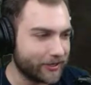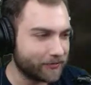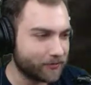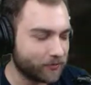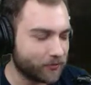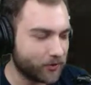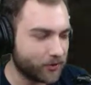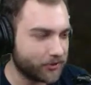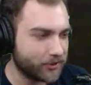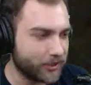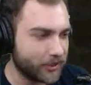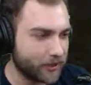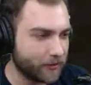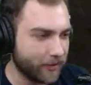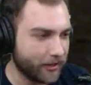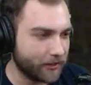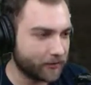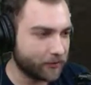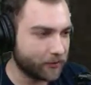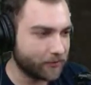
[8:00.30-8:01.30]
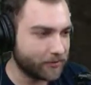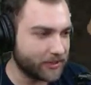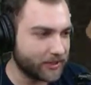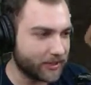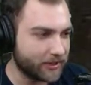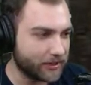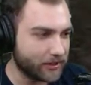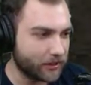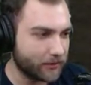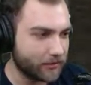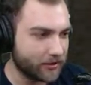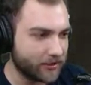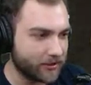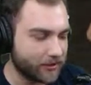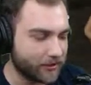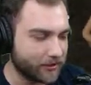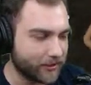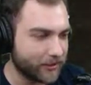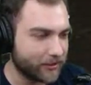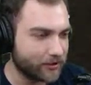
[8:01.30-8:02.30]
we'll talk about it when we get there, but the
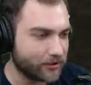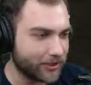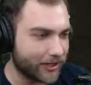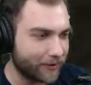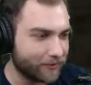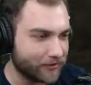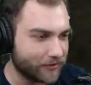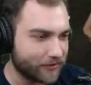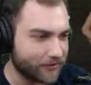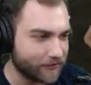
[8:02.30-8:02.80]
later chapters